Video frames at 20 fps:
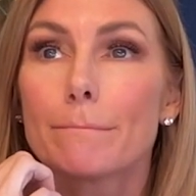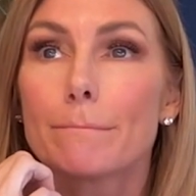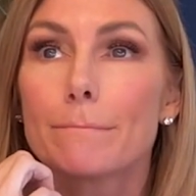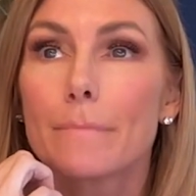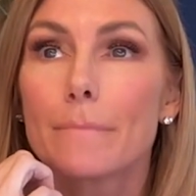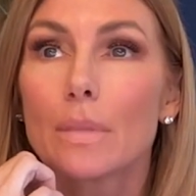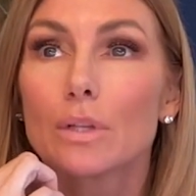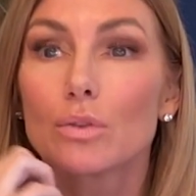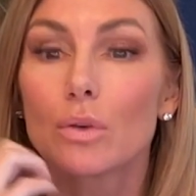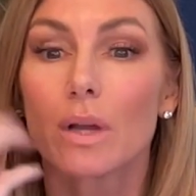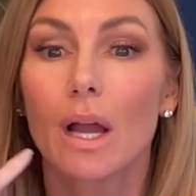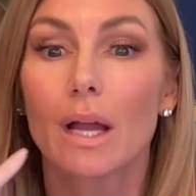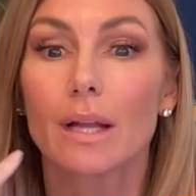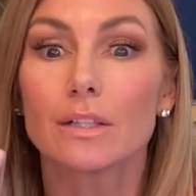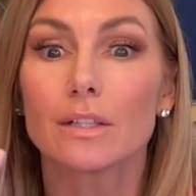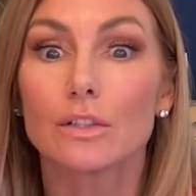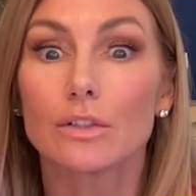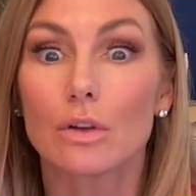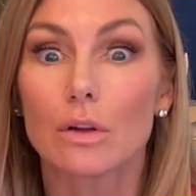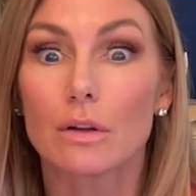so it kind of
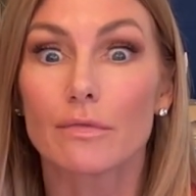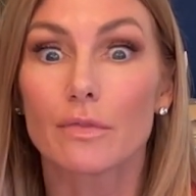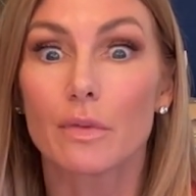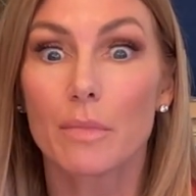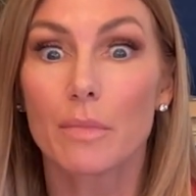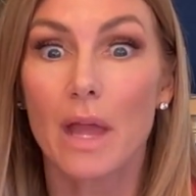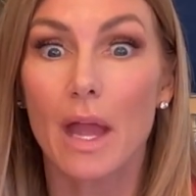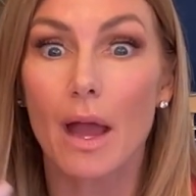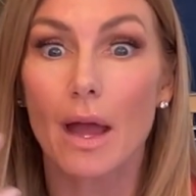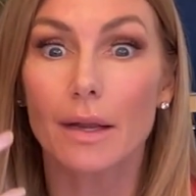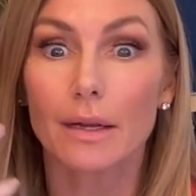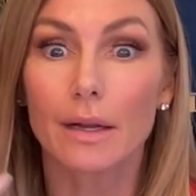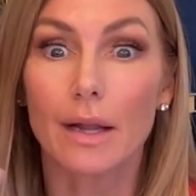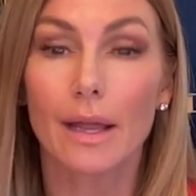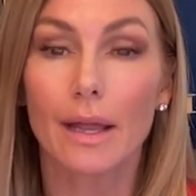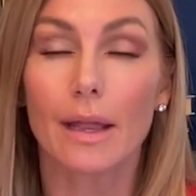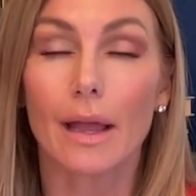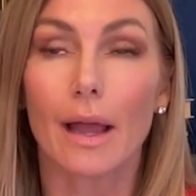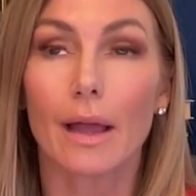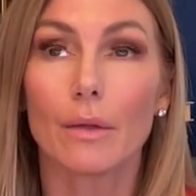started from that. And
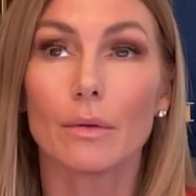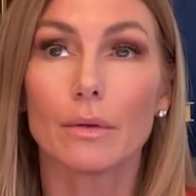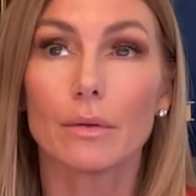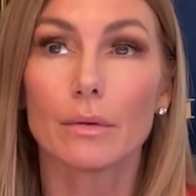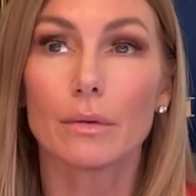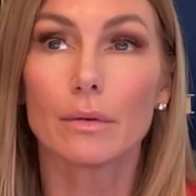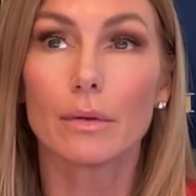I